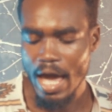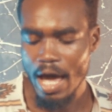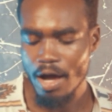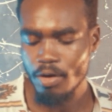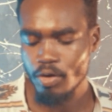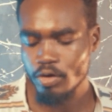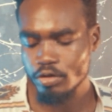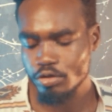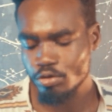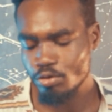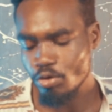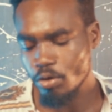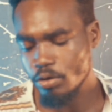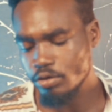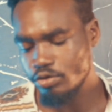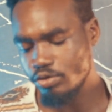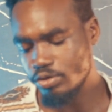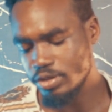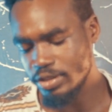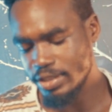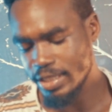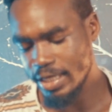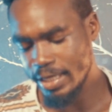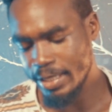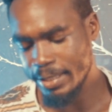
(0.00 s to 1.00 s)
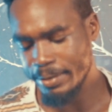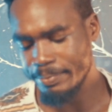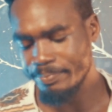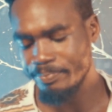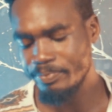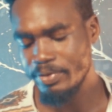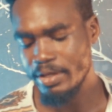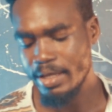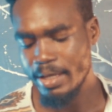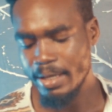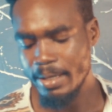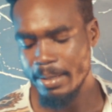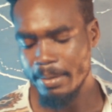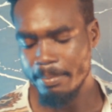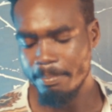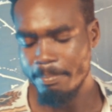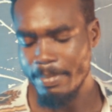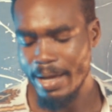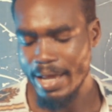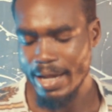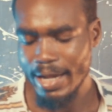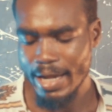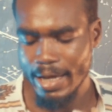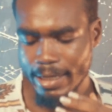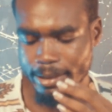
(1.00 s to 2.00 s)
I was told to say
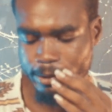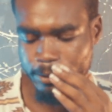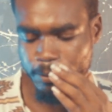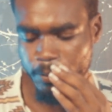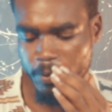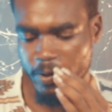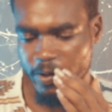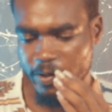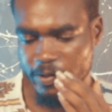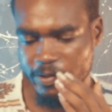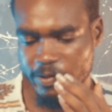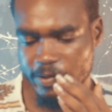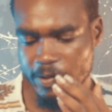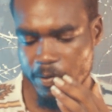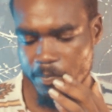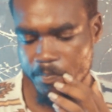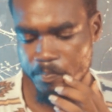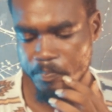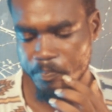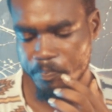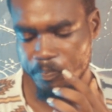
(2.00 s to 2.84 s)
my last words